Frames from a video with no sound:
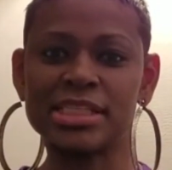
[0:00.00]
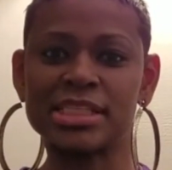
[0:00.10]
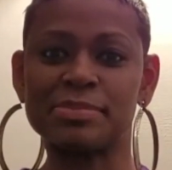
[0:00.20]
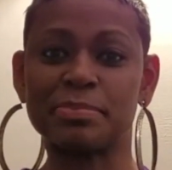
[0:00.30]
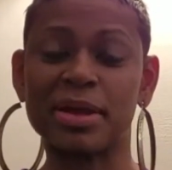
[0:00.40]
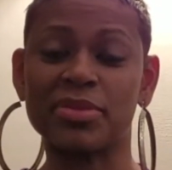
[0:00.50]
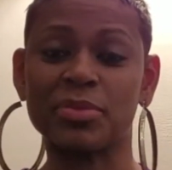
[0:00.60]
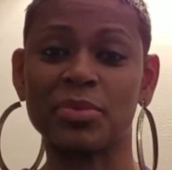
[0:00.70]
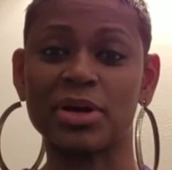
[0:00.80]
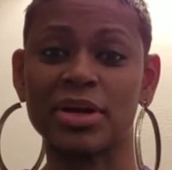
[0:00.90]
Spread
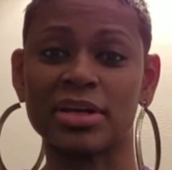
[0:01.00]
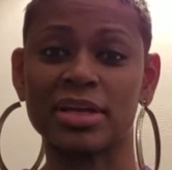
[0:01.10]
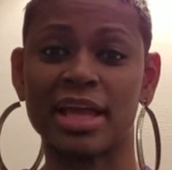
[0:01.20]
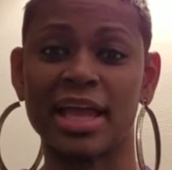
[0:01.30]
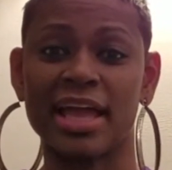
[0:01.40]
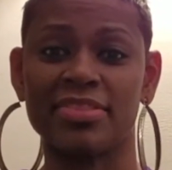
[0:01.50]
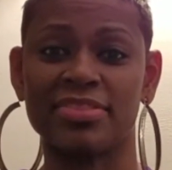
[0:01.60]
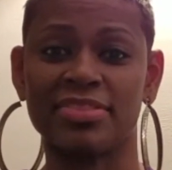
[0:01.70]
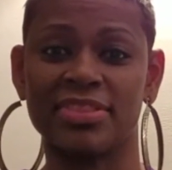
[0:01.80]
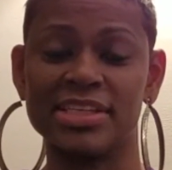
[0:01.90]
the word
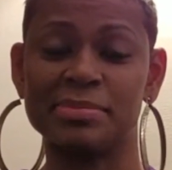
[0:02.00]
and this